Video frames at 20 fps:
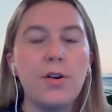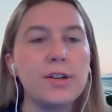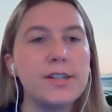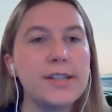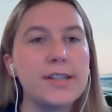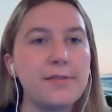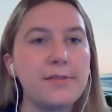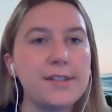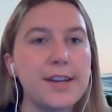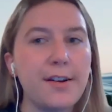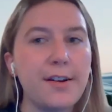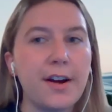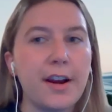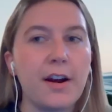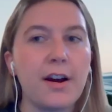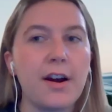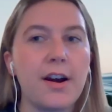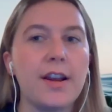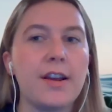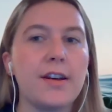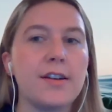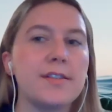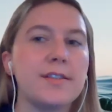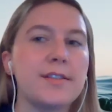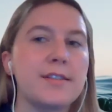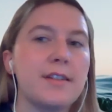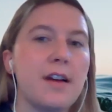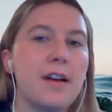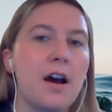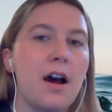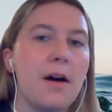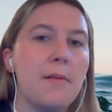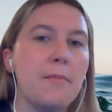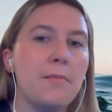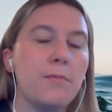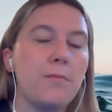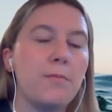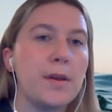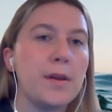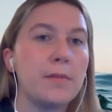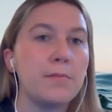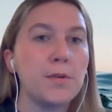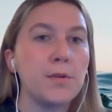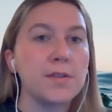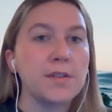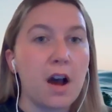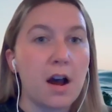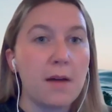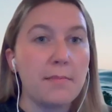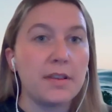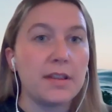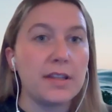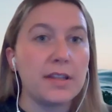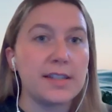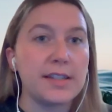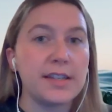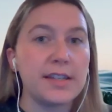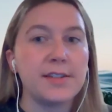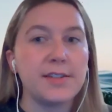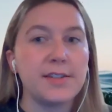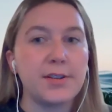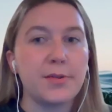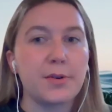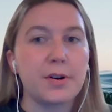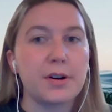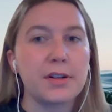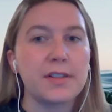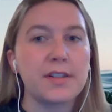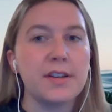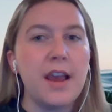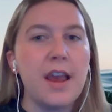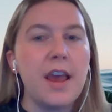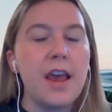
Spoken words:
downtown areas, we most commonly see sewers.